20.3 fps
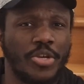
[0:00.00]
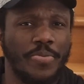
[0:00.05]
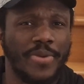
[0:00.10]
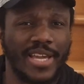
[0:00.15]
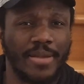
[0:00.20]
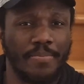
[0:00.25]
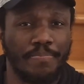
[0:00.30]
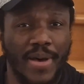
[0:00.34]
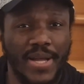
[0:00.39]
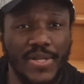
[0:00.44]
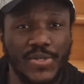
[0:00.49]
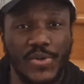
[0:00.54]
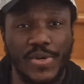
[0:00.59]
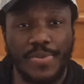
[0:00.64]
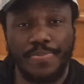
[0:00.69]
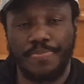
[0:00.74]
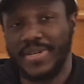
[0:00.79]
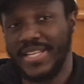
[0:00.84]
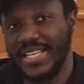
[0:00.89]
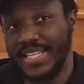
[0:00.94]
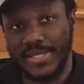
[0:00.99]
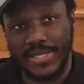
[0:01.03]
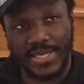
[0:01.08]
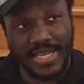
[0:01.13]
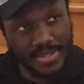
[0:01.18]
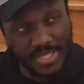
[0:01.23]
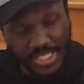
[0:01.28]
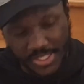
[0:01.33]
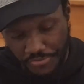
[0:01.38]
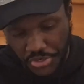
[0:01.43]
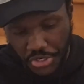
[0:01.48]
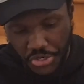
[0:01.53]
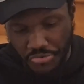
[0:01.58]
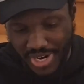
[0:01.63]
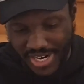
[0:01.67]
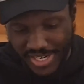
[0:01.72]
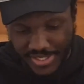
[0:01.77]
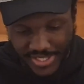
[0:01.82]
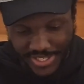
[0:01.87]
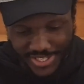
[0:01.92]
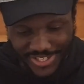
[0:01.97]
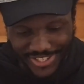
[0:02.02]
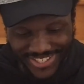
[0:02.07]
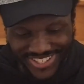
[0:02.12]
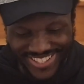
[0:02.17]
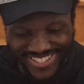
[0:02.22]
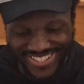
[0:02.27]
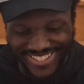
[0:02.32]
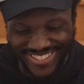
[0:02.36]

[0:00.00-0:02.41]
your Jamaican patois, please look at this video right here.